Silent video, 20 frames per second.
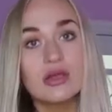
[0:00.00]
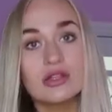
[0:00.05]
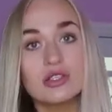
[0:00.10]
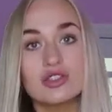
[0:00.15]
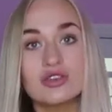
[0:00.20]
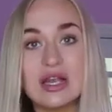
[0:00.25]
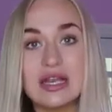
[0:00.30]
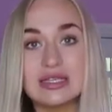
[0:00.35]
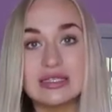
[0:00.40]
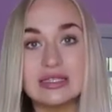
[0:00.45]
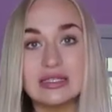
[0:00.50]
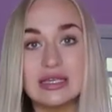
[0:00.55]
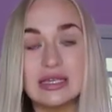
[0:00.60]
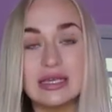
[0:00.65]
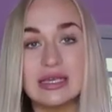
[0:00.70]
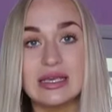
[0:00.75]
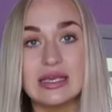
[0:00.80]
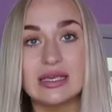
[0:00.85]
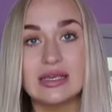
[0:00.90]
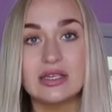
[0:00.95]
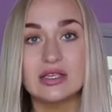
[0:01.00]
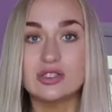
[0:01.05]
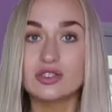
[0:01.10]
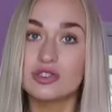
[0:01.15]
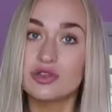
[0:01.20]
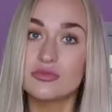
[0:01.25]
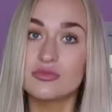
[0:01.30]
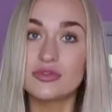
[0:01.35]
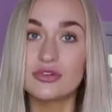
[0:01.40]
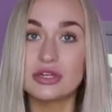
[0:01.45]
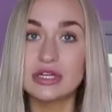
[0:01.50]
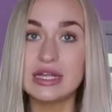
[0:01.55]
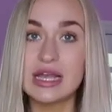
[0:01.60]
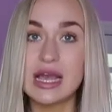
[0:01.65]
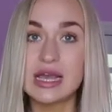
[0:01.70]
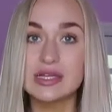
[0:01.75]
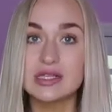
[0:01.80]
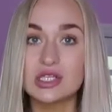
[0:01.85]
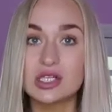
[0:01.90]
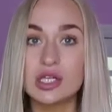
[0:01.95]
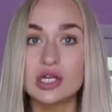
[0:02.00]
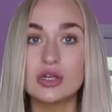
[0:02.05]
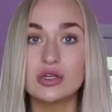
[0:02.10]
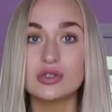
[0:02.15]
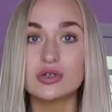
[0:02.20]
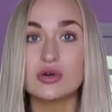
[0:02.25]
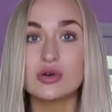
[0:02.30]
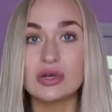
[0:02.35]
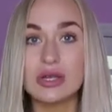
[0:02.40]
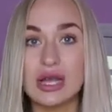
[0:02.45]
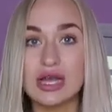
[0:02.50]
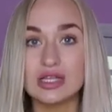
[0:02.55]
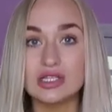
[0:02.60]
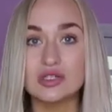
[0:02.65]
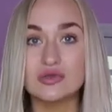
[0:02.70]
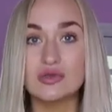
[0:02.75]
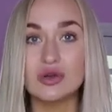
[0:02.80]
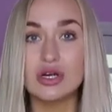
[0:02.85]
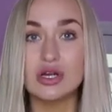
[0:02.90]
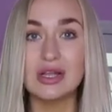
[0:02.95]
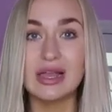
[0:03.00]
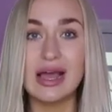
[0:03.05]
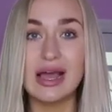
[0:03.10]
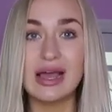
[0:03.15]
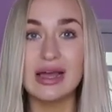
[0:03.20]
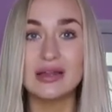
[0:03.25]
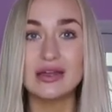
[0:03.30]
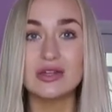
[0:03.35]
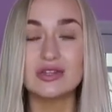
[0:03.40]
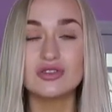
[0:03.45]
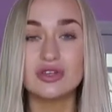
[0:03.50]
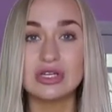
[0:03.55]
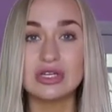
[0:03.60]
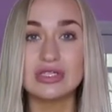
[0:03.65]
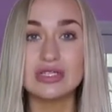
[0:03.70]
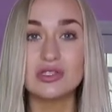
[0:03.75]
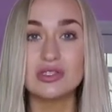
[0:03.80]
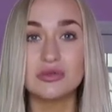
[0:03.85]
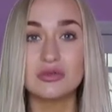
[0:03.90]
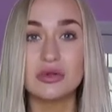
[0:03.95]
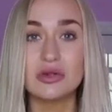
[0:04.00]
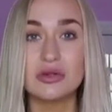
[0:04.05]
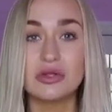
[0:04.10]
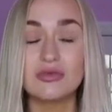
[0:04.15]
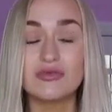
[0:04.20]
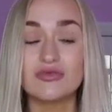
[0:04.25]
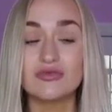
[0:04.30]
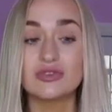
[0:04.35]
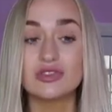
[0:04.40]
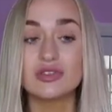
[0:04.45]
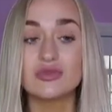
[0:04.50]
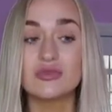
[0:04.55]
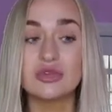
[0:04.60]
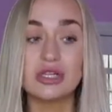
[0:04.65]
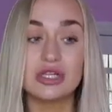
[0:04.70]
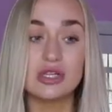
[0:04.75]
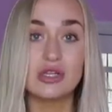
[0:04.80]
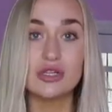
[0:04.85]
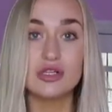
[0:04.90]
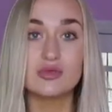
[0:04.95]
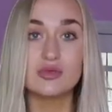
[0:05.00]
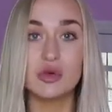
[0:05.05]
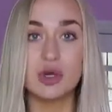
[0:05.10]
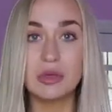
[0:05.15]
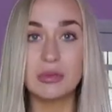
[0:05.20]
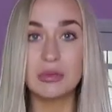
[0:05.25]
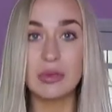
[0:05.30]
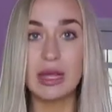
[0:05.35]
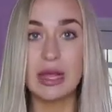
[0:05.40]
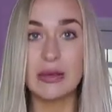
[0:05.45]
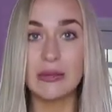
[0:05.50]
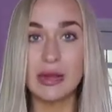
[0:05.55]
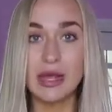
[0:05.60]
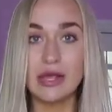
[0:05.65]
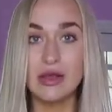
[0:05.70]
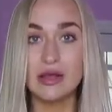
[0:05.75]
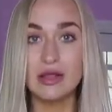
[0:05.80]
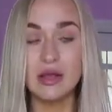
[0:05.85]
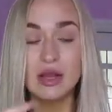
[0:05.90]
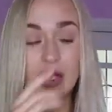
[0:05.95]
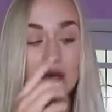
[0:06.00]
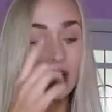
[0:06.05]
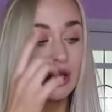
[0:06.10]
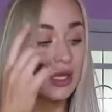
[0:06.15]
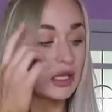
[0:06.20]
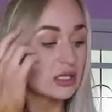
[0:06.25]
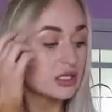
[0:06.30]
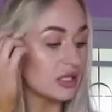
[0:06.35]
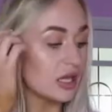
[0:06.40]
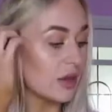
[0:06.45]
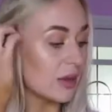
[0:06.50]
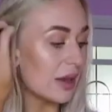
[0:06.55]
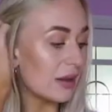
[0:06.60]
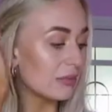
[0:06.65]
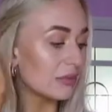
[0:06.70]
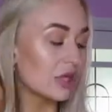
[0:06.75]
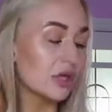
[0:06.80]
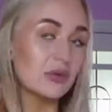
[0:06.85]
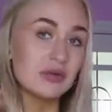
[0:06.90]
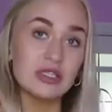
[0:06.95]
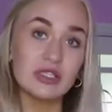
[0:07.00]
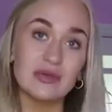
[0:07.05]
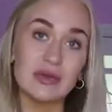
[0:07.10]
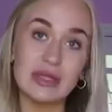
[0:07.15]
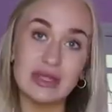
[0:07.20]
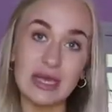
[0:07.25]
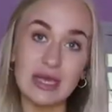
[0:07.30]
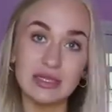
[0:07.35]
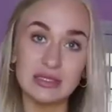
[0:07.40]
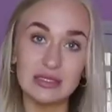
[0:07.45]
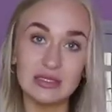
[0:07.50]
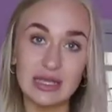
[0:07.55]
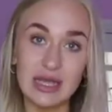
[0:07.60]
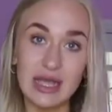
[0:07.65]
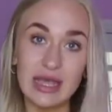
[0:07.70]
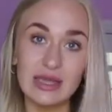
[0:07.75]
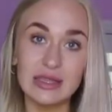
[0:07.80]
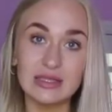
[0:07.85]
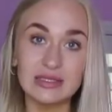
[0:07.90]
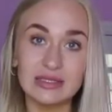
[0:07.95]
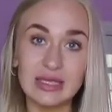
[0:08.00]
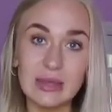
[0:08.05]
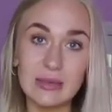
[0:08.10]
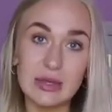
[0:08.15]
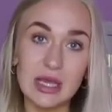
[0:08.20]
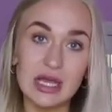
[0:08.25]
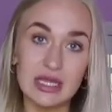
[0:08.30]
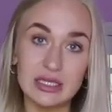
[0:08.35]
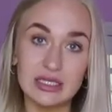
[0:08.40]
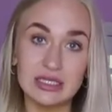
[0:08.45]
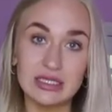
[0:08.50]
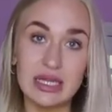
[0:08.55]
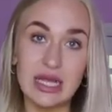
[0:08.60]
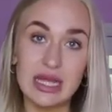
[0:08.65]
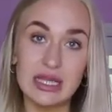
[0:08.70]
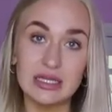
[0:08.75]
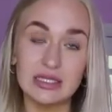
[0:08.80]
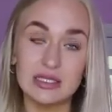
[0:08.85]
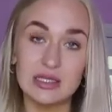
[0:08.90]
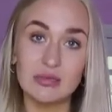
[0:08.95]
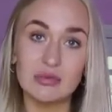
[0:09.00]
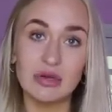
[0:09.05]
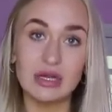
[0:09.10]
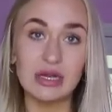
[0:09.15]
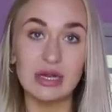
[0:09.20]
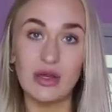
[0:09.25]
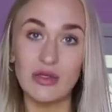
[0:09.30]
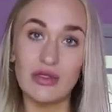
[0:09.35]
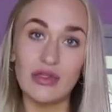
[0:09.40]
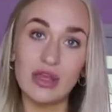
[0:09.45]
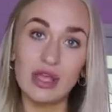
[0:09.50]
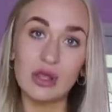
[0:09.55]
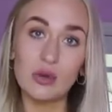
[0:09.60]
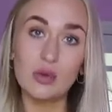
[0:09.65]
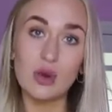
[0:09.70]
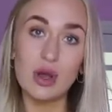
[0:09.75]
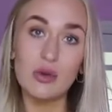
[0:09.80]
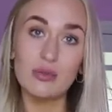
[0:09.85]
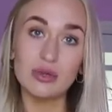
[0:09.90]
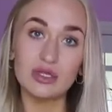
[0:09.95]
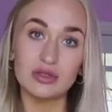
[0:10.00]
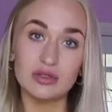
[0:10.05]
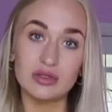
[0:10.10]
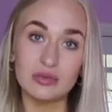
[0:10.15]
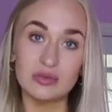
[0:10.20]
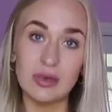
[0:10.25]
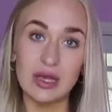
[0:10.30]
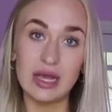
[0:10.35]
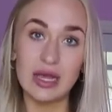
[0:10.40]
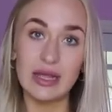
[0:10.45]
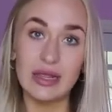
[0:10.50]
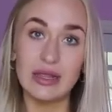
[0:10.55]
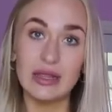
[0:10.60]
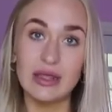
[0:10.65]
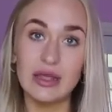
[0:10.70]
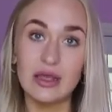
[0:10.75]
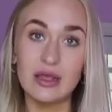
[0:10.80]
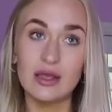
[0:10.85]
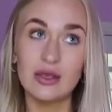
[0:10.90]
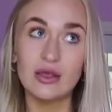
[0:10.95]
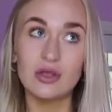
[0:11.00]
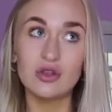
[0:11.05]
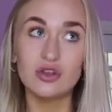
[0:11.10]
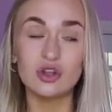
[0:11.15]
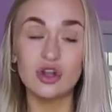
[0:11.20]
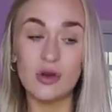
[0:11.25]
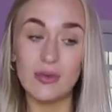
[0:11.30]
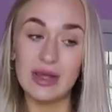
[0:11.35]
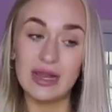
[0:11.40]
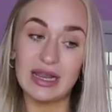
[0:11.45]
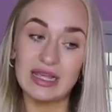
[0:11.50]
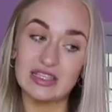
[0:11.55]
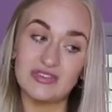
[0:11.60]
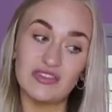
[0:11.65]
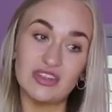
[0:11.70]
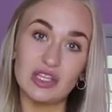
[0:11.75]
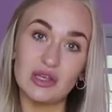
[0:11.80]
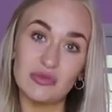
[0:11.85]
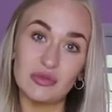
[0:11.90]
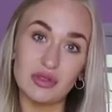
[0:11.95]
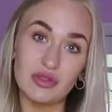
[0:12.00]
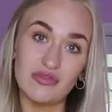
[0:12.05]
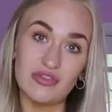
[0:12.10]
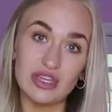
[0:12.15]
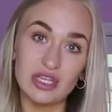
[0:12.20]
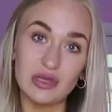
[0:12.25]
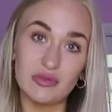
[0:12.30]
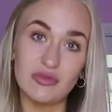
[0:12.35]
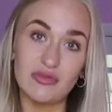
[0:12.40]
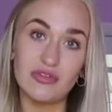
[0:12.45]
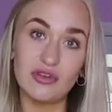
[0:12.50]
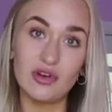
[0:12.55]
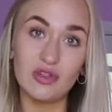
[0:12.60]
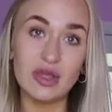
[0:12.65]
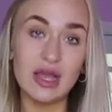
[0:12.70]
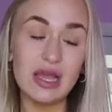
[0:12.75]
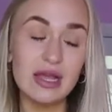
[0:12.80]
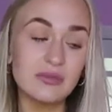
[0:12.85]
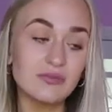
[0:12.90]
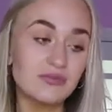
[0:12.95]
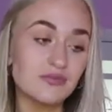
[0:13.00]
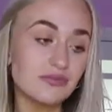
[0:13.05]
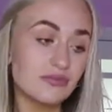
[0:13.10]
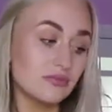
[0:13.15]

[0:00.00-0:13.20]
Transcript: dressy summery kind of clothes or casual and dressy summery, summery clothes worn by a mile. So I'm going to be doing that today, the same kind of style as the Pretty Little Thing one which was my, not my last video but the video before that.